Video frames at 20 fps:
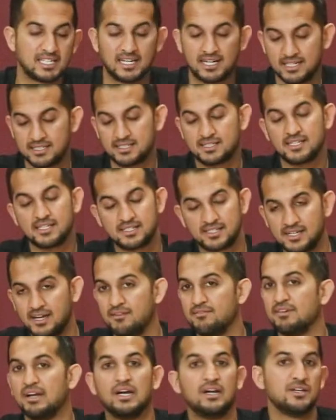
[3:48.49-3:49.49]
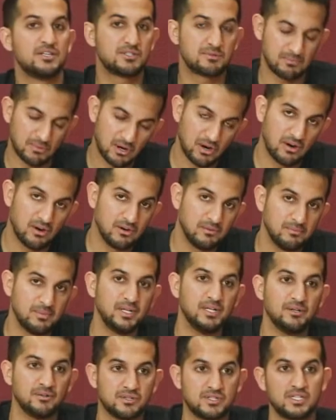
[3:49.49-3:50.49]
I guess that's not very small,
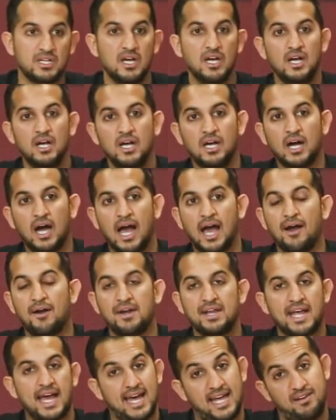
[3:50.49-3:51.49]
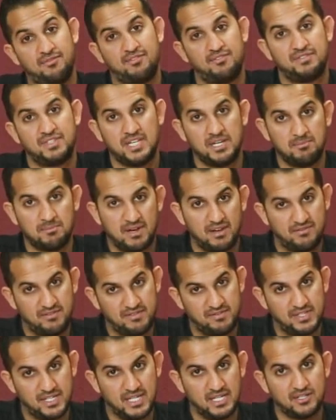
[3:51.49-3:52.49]
but it was. I already had a 15 by
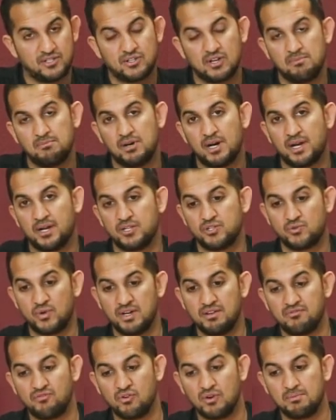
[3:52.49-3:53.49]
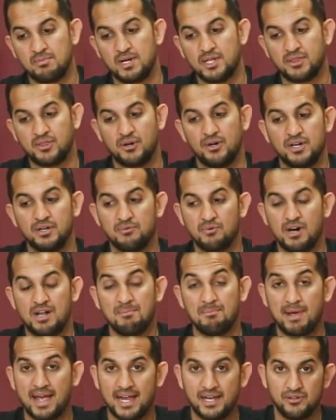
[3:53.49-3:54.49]
15, so I bought a 24 by
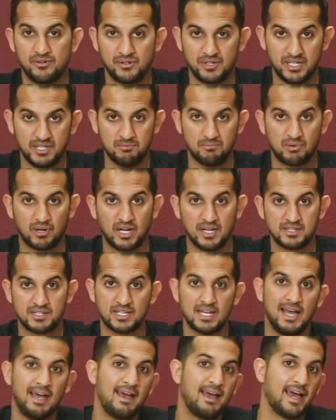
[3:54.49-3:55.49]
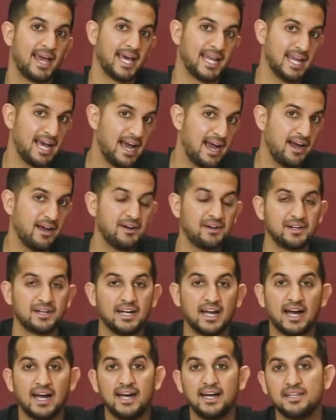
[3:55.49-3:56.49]
31 manual heat press, and I hired a
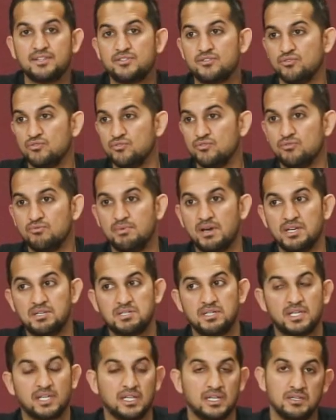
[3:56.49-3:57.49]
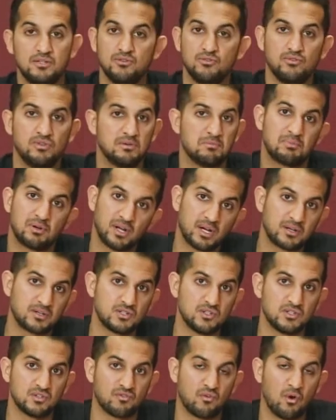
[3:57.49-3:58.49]
guy to basically do the
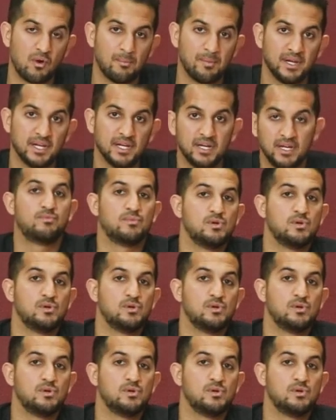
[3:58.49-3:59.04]
productions for me.